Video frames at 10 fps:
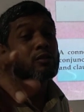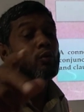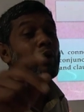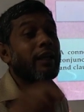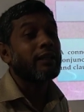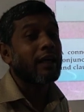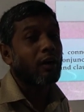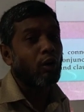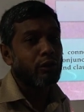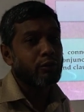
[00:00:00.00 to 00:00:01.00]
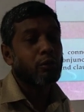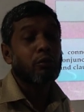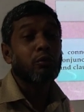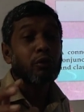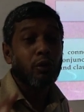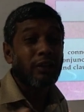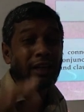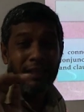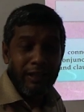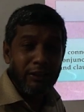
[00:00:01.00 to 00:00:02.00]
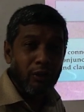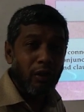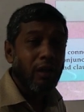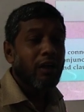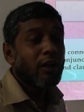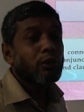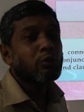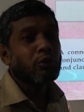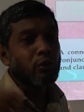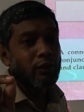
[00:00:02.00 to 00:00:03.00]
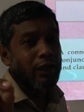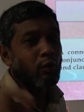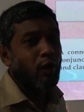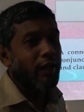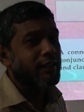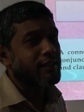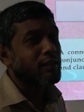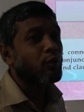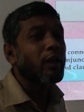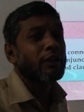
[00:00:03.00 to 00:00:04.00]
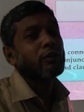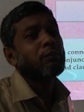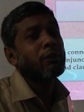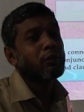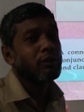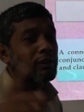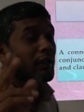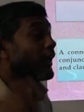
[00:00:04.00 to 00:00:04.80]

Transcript: together also to show the relation, to show the coherence and cohesion between